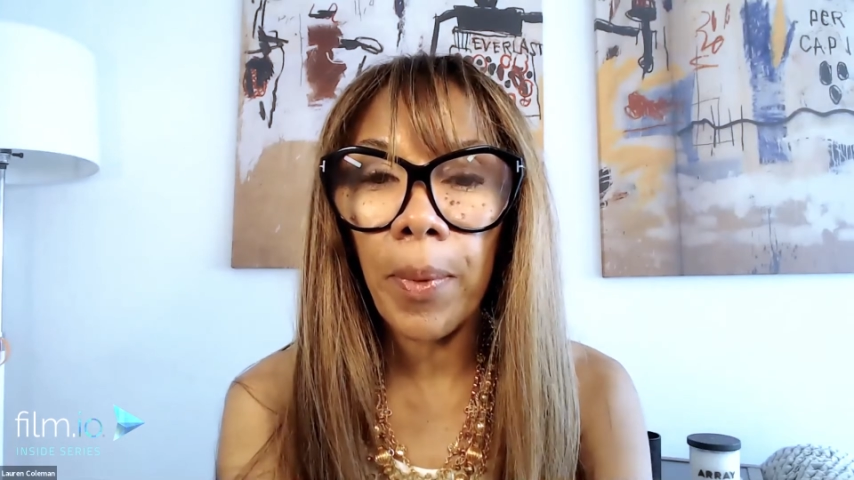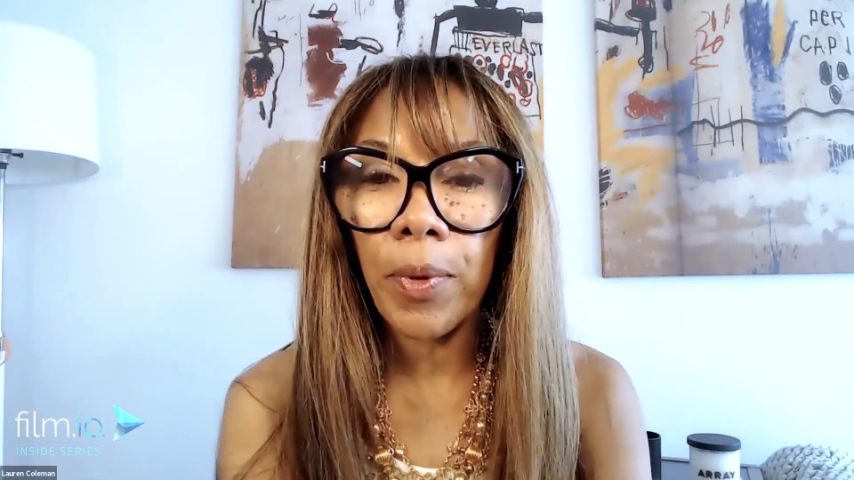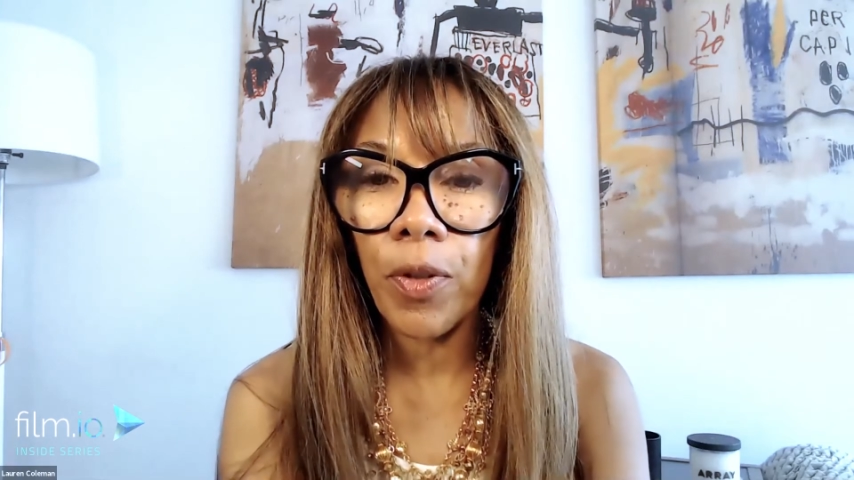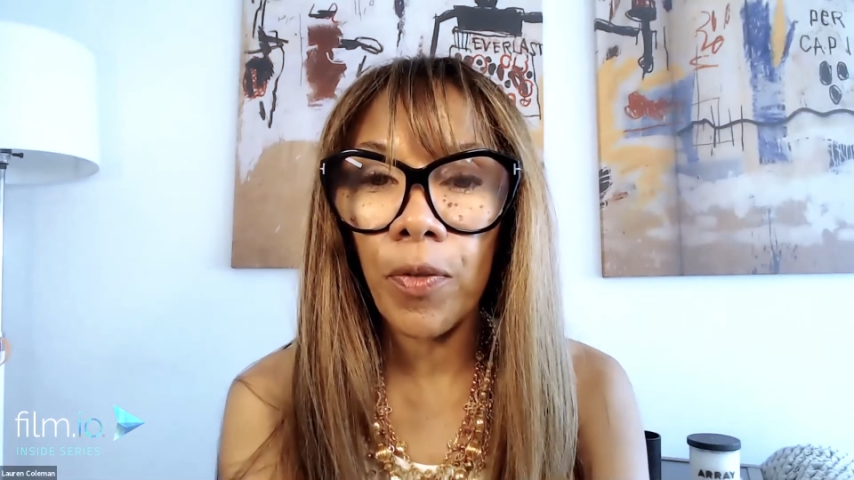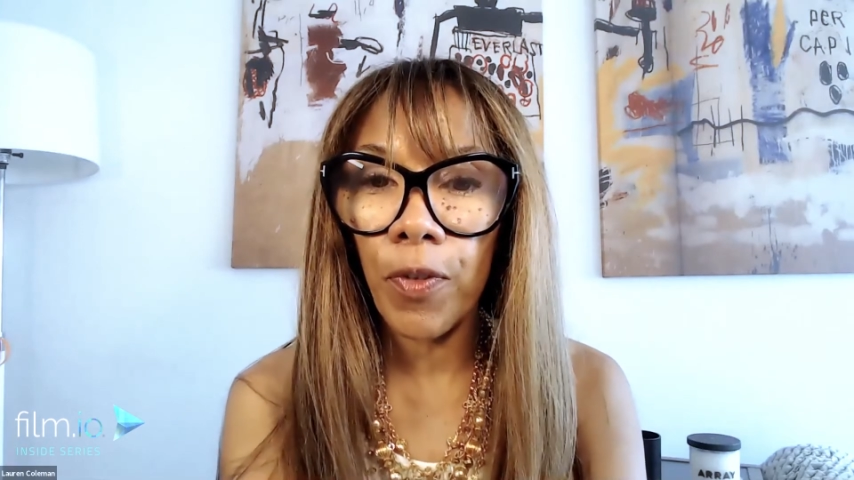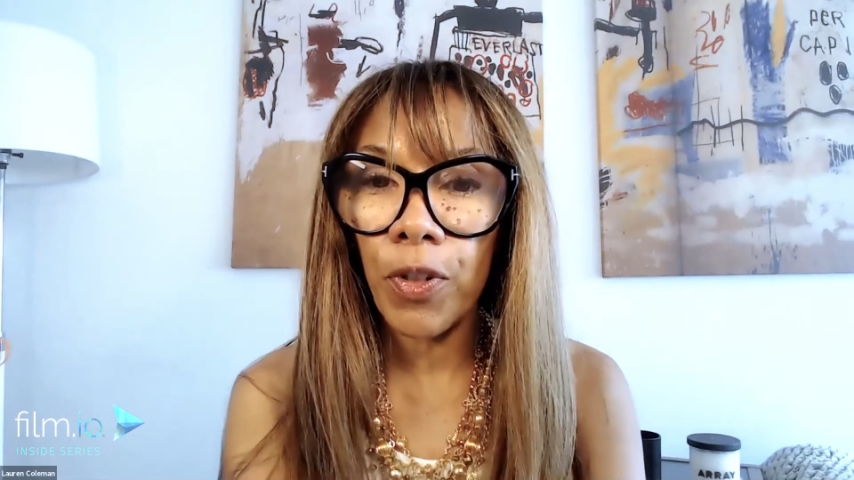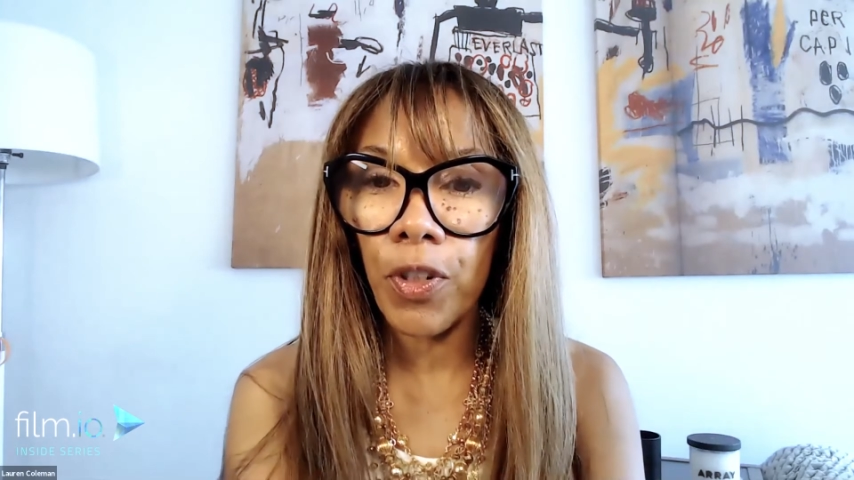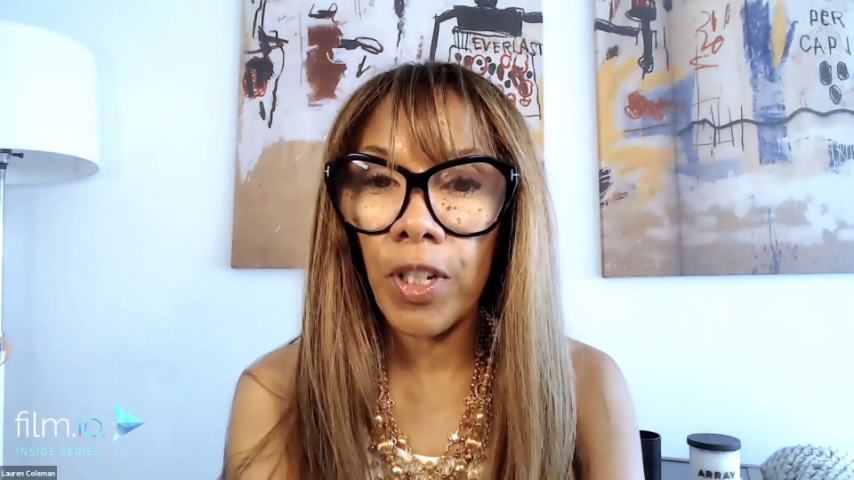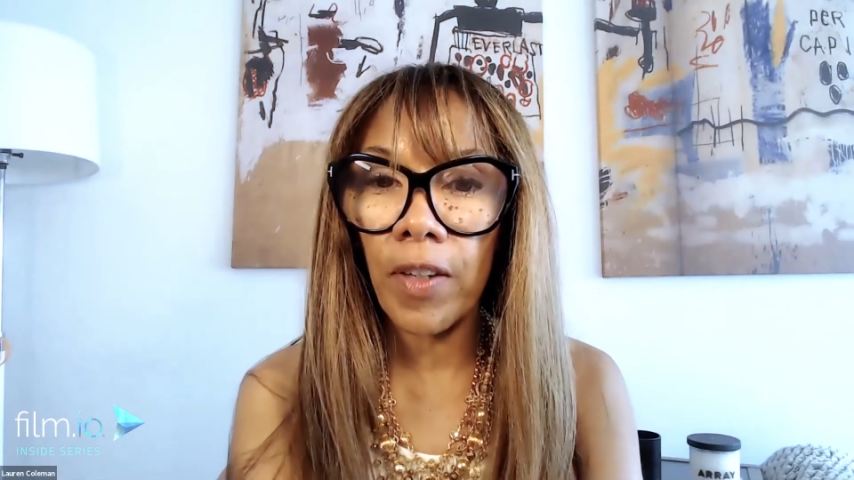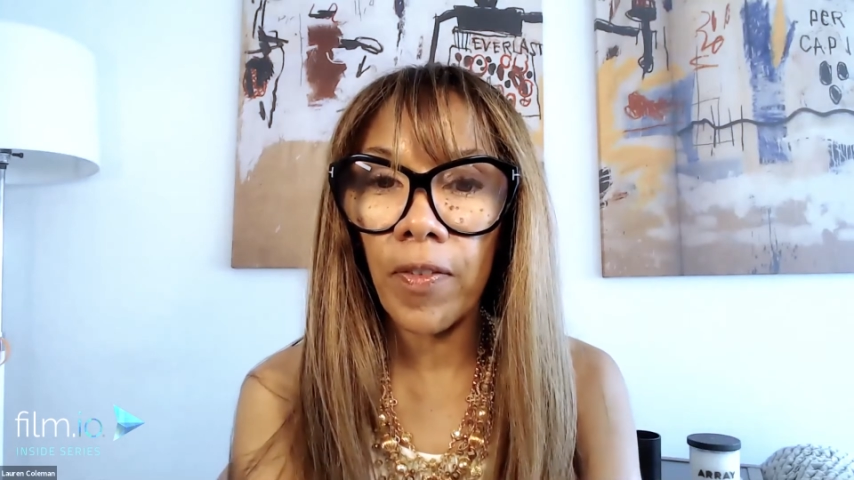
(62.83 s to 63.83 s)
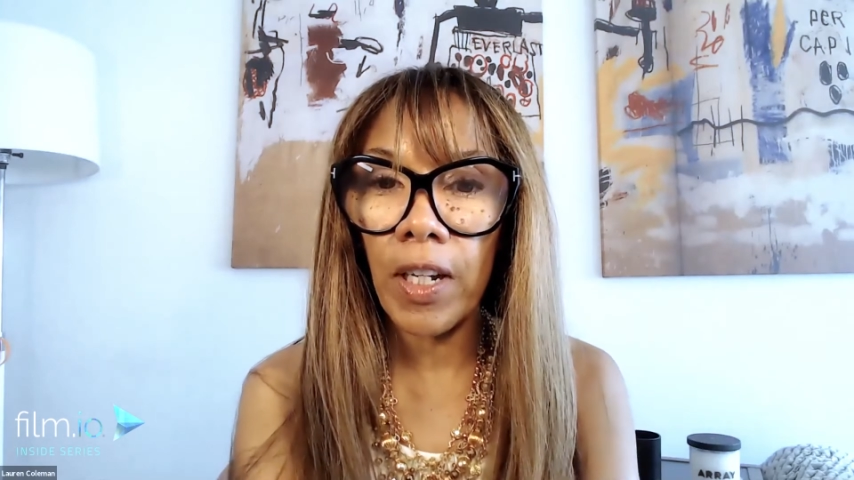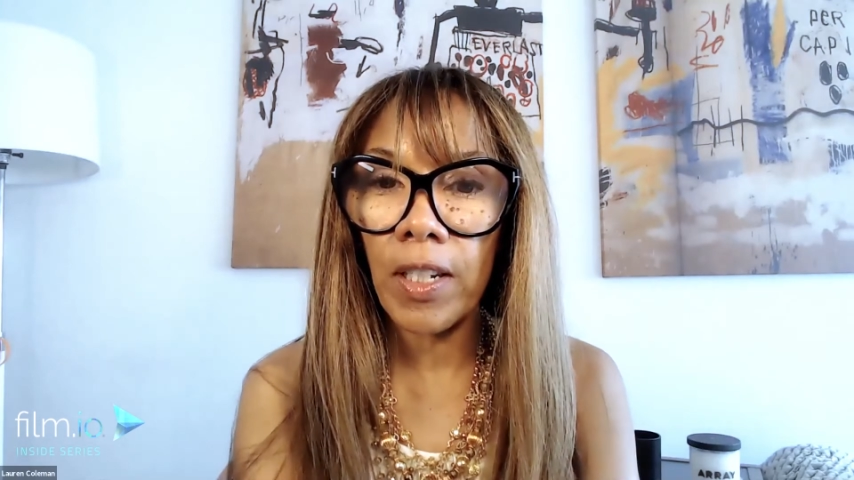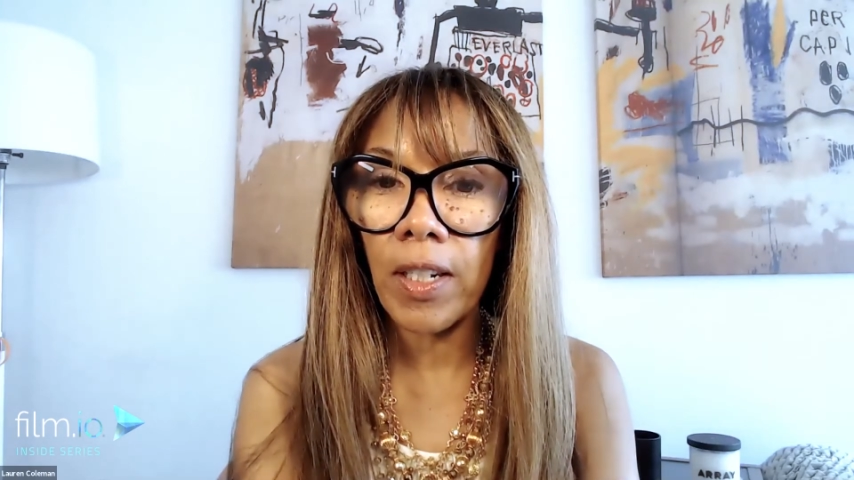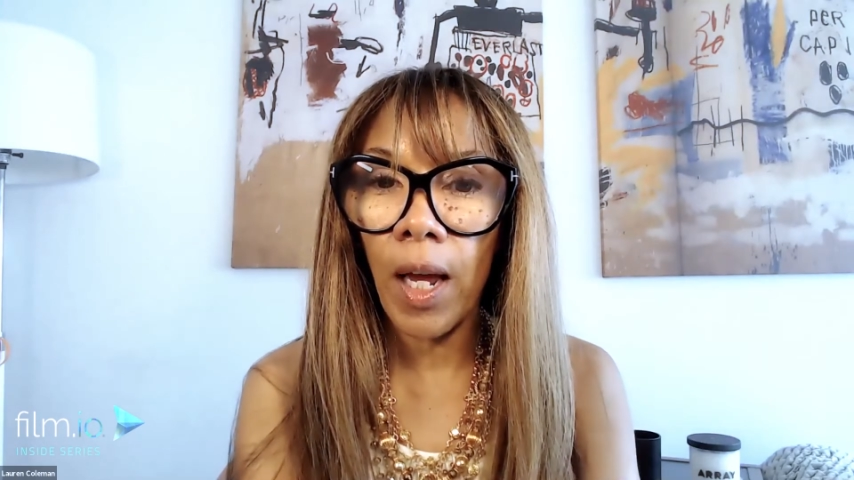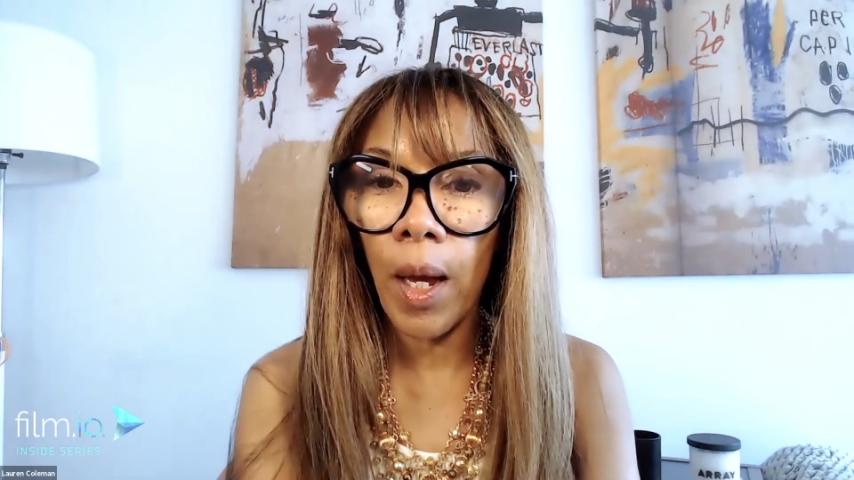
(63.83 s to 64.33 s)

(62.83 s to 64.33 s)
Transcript: able to first give us